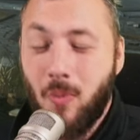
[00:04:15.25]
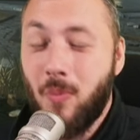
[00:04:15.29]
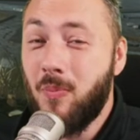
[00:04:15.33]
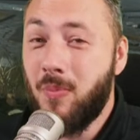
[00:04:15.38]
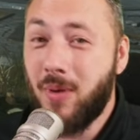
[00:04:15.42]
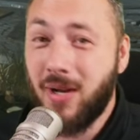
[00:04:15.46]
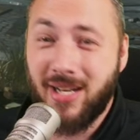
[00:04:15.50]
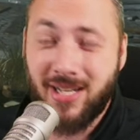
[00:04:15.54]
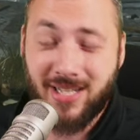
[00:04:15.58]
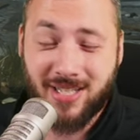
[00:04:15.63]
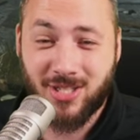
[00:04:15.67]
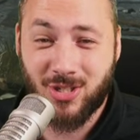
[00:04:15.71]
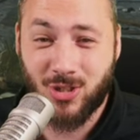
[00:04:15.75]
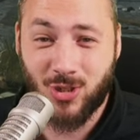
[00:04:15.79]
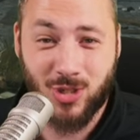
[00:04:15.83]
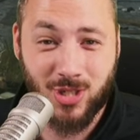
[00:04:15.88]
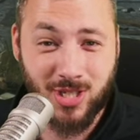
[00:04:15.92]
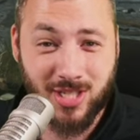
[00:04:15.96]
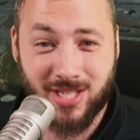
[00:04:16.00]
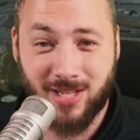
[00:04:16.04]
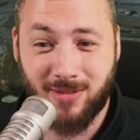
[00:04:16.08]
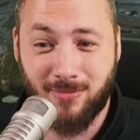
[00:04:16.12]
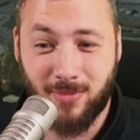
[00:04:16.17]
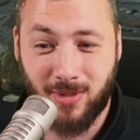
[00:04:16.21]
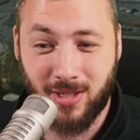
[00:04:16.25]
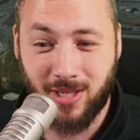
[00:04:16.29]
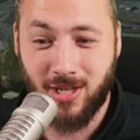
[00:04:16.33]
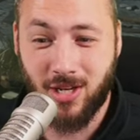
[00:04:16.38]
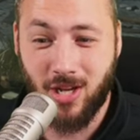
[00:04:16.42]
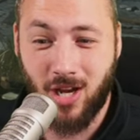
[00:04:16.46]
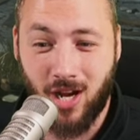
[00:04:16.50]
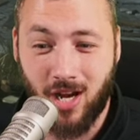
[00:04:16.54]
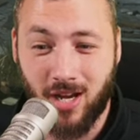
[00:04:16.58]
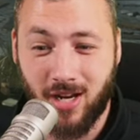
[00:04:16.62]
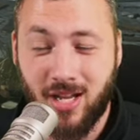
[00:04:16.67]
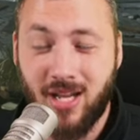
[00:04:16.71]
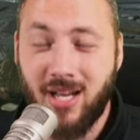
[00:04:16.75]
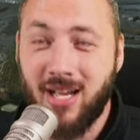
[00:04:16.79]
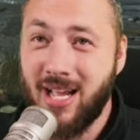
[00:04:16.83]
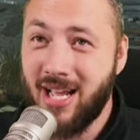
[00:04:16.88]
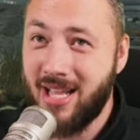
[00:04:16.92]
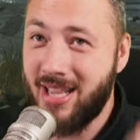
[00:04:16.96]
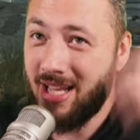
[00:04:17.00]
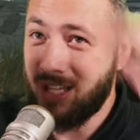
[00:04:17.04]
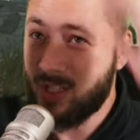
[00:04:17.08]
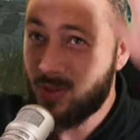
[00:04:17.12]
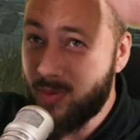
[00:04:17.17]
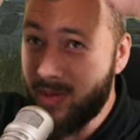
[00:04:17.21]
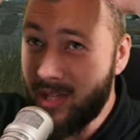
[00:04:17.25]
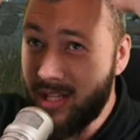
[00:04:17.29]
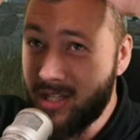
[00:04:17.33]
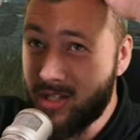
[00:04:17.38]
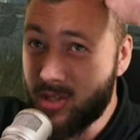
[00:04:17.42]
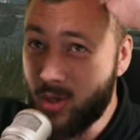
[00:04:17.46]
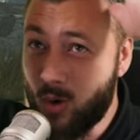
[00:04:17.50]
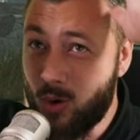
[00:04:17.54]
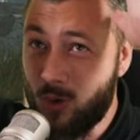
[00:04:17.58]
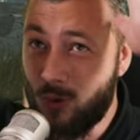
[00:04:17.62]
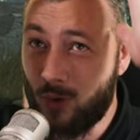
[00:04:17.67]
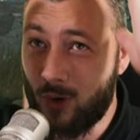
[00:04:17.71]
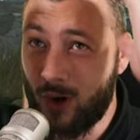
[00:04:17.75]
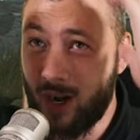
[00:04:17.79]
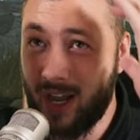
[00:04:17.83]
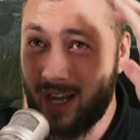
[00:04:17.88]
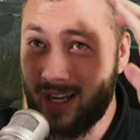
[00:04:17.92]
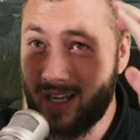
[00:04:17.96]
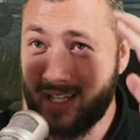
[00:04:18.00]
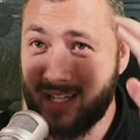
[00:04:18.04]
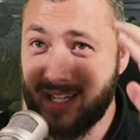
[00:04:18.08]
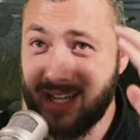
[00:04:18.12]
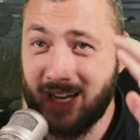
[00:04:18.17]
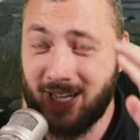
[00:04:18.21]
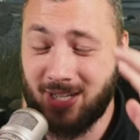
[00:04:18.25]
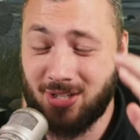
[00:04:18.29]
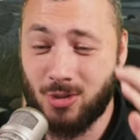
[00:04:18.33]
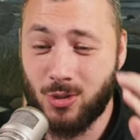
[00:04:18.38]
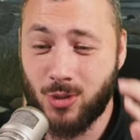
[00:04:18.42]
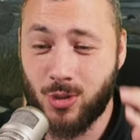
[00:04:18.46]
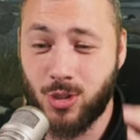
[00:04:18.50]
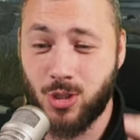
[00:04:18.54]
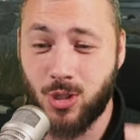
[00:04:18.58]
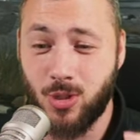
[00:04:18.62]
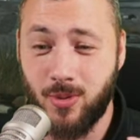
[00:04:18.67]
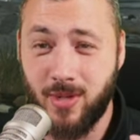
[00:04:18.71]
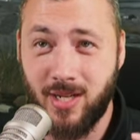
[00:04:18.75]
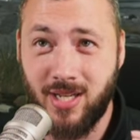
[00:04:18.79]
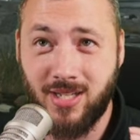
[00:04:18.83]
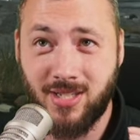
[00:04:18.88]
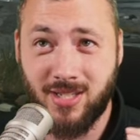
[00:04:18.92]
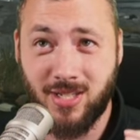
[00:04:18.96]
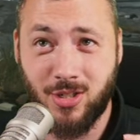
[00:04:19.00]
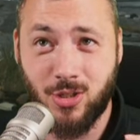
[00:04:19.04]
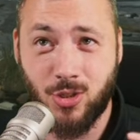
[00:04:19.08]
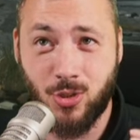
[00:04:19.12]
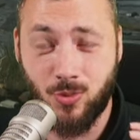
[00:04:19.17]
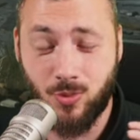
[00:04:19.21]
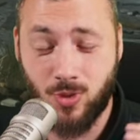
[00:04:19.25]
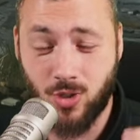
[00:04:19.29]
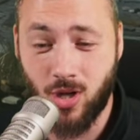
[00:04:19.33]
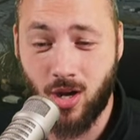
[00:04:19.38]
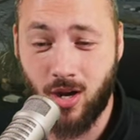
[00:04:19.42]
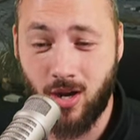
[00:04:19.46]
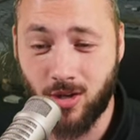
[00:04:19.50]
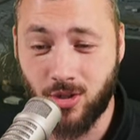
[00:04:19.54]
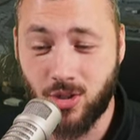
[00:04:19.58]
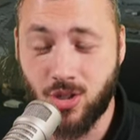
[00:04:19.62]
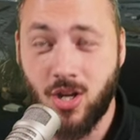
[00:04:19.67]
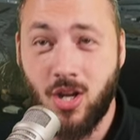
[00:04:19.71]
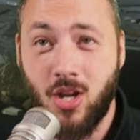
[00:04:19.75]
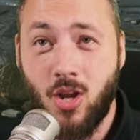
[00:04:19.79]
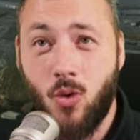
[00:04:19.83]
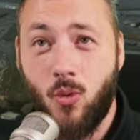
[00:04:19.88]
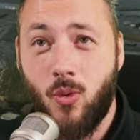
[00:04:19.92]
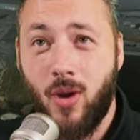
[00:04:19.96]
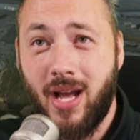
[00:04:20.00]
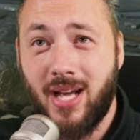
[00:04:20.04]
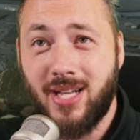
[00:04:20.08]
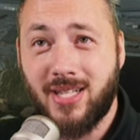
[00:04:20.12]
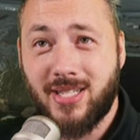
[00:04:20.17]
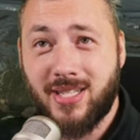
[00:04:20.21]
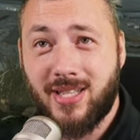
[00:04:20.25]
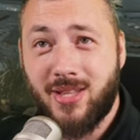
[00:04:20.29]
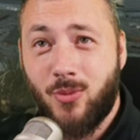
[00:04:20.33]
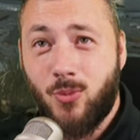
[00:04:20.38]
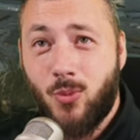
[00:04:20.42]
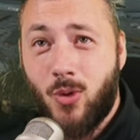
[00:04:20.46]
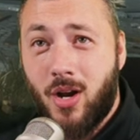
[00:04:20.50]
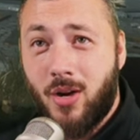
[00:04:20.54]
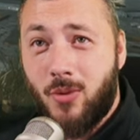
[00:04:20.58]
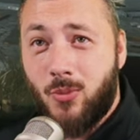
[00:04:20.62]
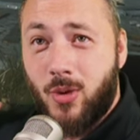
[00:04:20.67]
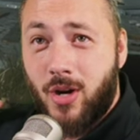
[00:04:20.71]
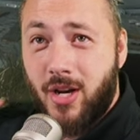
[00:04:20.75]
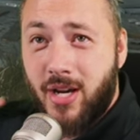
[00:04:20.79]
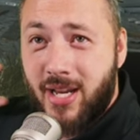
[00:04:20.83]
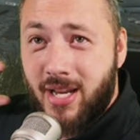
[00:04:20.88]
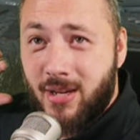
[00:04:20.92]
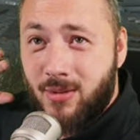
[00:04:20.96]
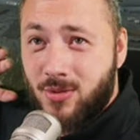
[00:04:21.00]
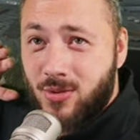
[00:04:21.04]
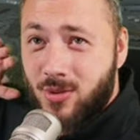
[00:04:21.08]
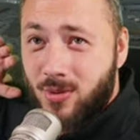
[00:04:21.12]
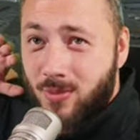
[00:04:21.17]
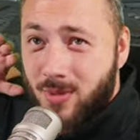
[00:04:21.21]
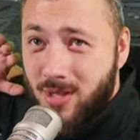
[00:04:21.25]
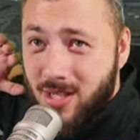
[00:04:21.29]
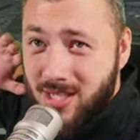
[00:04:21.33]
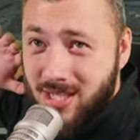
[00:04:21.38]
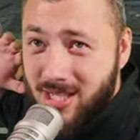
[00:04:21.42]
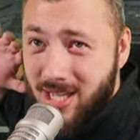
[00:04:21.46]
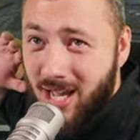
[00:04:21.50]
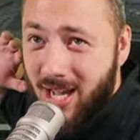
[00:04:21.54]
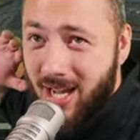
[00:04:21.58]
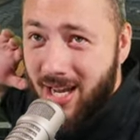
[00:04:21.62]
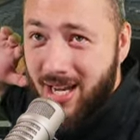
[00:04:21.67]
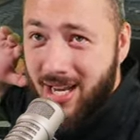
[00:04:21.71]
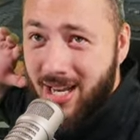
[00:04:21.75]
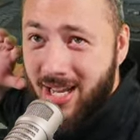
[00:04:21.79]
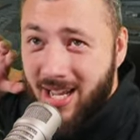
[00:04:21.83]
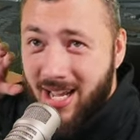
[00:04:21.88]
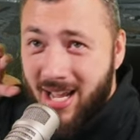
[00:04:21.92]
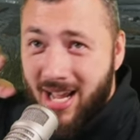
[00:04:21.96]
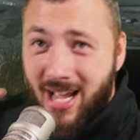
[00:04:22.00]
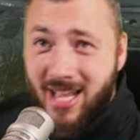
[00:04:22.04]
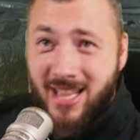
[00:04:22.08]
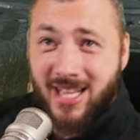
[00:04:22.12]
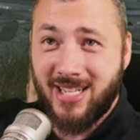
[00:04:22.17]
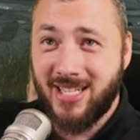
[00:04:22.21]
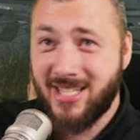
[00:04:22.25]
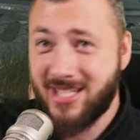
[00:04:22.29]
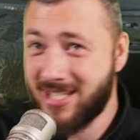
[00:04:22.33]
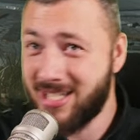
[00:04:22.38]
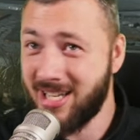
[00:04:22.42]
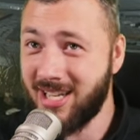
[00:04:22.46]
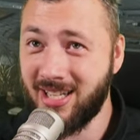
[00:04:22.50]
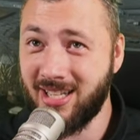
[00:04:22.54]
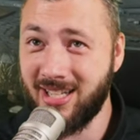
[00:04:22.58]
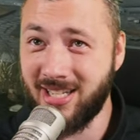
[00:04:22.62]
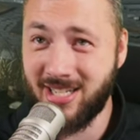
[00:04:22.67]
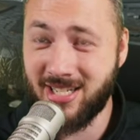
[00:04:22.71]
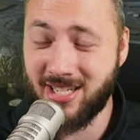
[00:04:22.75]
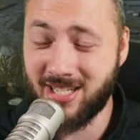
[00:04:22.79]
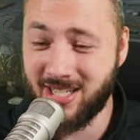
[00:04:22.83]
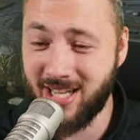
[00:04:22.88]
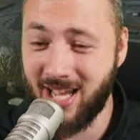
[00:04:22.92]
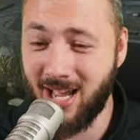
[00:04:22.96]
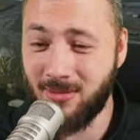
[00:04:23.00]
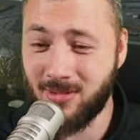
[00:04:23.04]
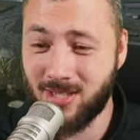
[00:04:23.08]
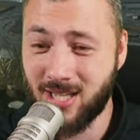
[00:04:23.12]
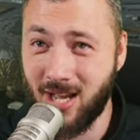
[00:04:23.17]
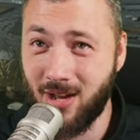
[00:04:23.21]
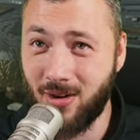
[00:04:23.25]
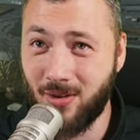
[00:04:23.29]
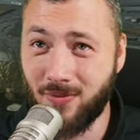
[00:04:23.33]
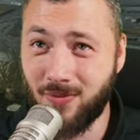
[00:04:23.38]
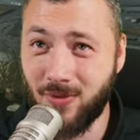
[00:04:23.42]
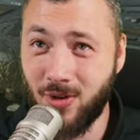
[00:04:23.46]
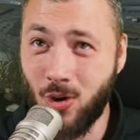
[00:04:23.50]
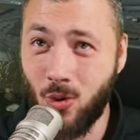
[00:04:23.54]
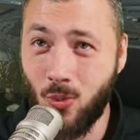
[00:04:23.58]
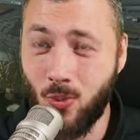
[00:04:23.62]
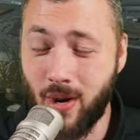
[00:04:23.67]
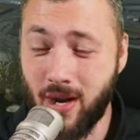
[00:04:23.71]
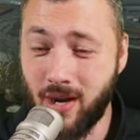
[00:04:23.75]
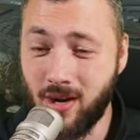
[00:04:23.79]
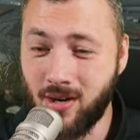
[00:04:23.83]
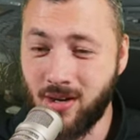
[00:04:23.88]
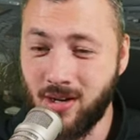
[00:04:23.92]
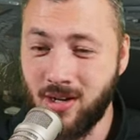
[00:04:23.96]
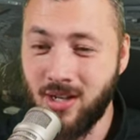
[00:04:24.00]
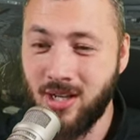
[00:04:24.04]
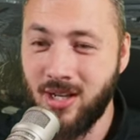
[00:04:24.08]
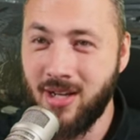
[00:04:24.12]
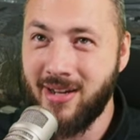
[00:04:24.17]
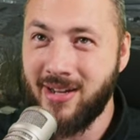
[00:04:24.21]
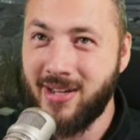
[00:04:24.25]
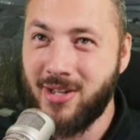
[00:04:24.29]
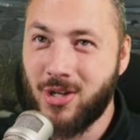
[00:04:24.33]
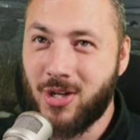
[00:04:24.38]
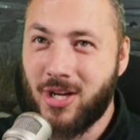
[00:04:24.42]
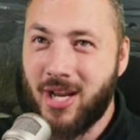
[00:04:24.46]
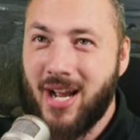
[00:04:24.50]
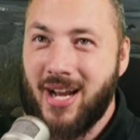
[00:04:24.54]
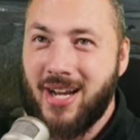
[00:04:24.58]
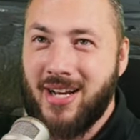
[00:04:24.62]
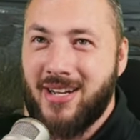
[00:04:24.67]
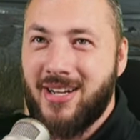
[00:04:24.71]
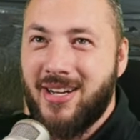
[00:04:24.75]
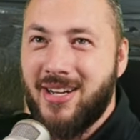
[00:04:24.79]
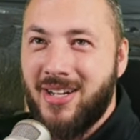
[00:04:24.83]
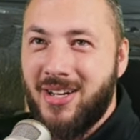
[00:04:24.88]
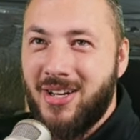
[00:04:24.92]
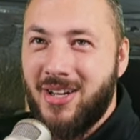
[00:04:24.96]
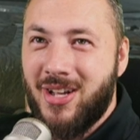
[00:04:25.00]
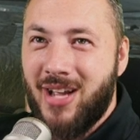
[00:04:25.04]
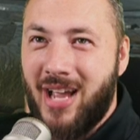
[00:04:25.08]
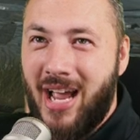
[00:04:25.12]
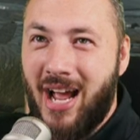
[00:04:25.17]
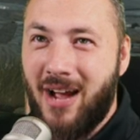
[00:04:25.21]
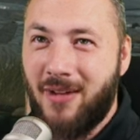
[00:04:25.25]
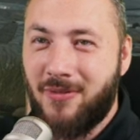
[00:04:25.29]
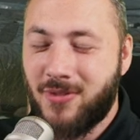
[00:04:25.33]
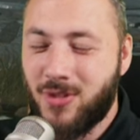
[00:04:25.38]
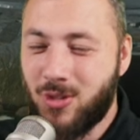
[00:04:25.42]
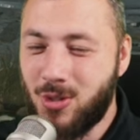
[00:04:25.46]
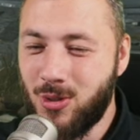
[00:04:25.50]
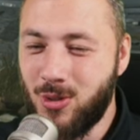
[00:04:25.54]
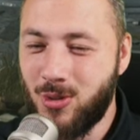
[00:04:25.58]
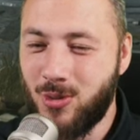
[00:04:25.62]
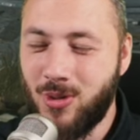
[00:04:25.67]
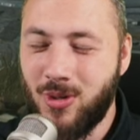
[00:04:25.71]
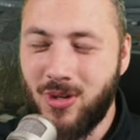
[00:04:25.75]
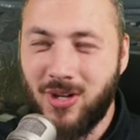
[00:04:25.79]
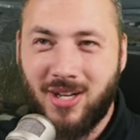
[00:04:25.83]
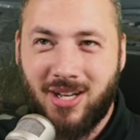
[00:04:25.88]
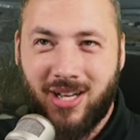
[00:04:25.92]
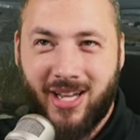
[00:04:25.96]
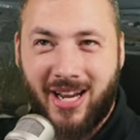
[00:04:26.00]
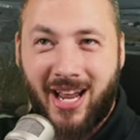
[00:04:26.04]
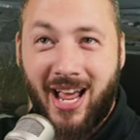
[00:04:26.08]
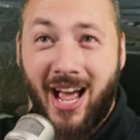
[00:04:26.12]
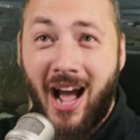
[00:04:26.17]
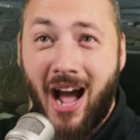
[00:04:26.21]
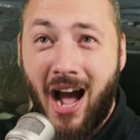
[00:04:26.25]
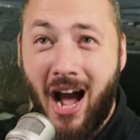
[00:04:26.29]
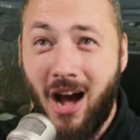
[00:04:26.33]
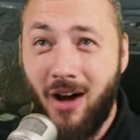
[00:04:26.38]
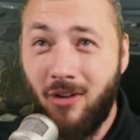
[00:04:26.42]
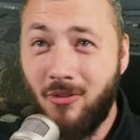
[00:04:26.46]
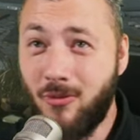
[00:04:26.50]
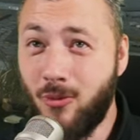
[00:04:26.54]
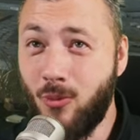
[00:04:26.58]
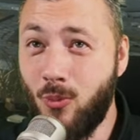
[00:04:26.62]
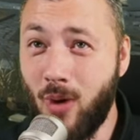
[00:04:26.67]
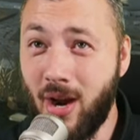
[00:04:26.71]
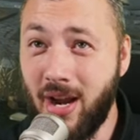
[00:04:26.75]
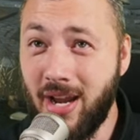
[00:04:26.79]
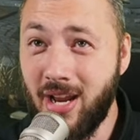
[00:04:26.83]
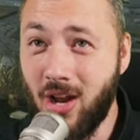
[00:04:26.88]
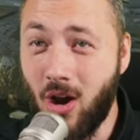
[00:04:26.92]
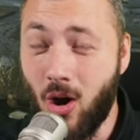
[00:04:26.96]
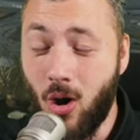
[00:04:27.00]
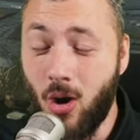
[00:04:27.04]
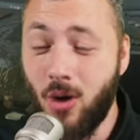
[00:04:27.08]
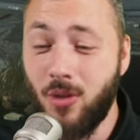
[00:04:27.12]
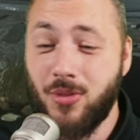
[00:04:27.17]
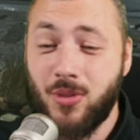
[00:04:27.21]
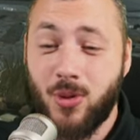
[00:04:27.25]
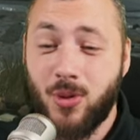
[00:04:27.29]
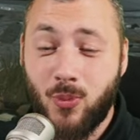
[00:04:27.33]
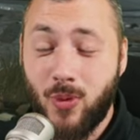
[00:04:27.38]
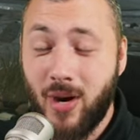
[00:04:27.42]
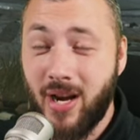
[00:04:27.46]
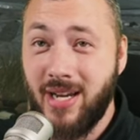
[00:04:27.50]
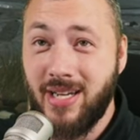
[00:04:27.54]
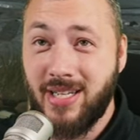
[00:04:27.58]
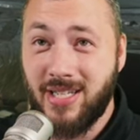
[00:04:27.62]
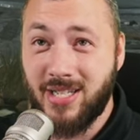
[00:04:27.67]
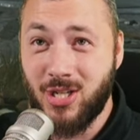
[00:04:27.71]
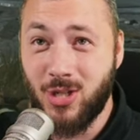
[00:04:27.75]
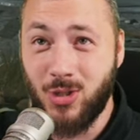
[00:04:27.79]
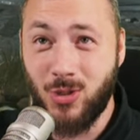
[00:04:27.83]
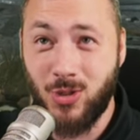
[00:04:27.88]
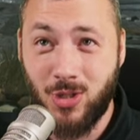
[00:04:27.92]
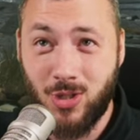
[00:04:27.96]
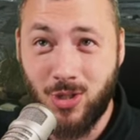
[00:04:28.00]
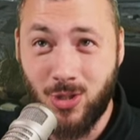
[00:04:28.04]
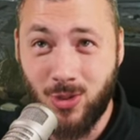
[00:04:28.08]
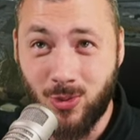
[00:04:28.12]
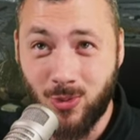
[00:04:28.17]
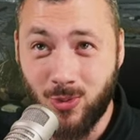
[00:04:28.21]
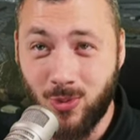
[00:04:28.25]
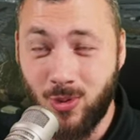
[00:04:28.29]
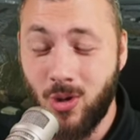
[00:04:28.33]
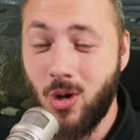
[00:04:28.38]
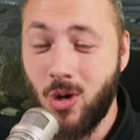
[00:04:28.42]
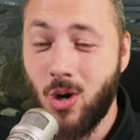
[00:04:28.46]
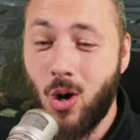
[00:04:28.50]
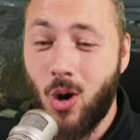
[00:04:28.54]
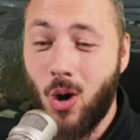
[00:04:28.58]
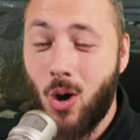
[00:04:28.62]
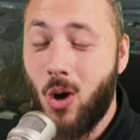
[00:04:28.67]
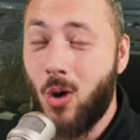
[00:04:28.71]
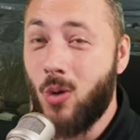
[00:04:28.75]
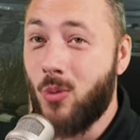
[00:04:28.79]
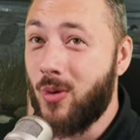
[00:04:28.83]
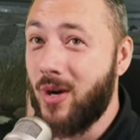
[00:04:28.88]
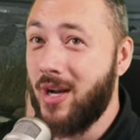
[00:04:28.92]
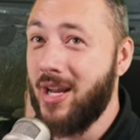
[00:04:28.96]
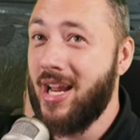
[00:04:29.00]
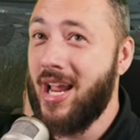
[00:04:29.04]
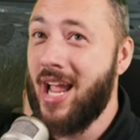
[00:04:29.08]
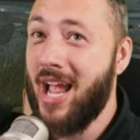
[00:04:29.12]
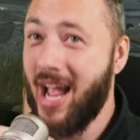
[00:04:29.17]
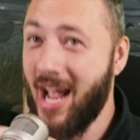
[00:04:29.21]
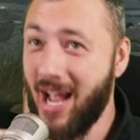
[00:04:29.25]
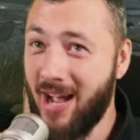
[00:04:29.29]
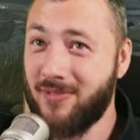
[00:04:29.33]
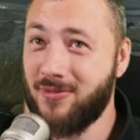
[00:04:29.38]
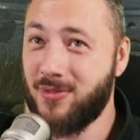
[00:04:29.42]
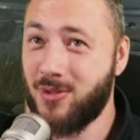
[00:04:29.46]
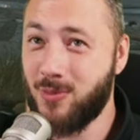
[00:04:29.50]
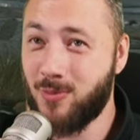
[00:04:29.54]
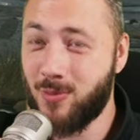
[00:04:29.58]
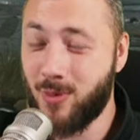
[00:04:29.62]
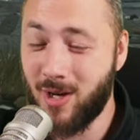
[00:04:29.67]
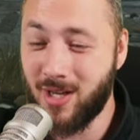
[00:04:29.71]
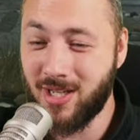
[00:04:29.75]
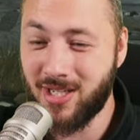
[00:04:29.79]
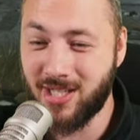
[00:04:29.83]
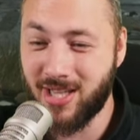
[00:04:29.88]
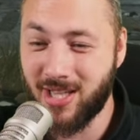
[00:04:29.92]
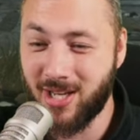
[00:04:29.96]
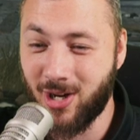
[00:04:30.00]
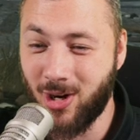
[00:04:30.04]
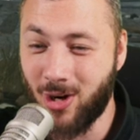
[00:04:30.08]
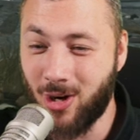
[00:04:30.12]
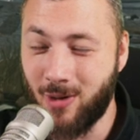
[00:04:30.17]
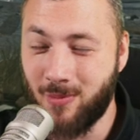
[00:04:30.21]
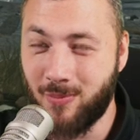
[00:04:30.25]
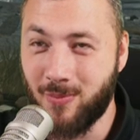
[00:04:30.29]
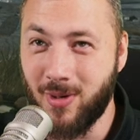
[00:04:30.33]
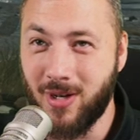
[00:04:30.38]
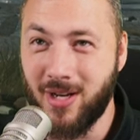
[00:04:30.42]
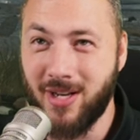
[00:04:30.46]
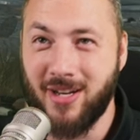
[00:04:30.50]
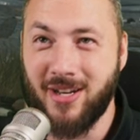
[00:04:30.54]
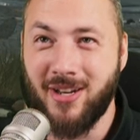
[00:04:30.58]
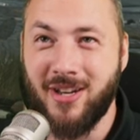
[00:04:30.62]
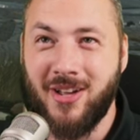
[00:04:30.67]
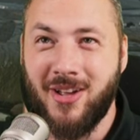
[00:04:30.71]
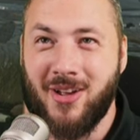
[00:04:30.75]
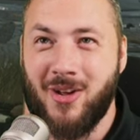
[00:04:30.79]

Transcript: But it's just simply not. And that's why these overhead attacks are so easy to dodge. Whereas the one where he comes from the side and then suddenly slaps out of nowhere, you're kind of have to, like, halfway on the way to you, already have to press the guard button.